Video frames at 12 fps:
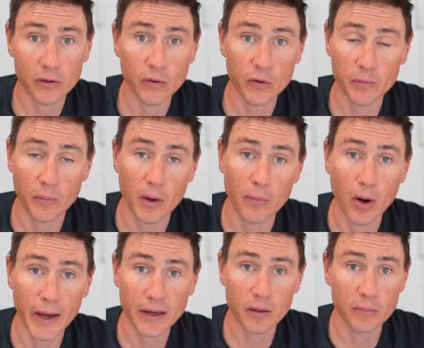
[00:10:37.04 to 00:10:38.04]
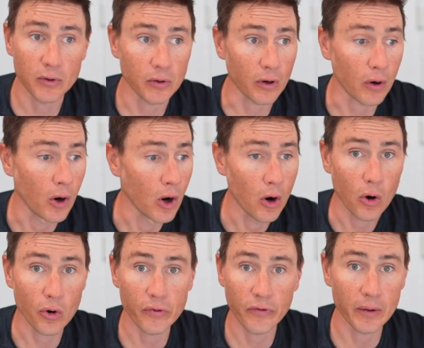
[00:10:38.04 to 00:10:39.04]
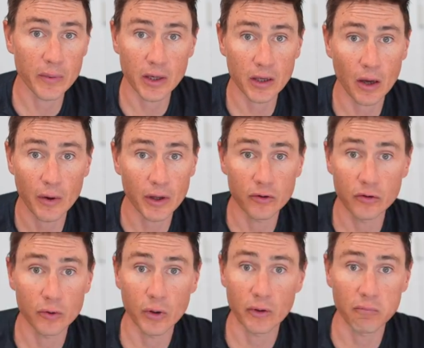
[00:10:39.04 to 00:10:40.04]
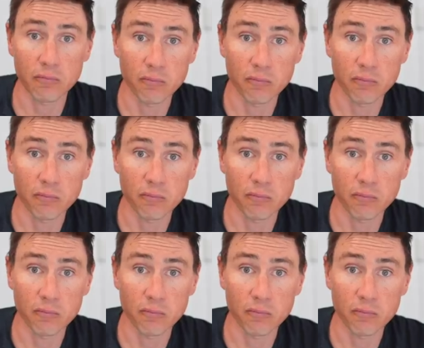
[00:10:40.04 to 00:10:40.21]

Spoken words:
use my bike computer. Or if I'm going to go out and do a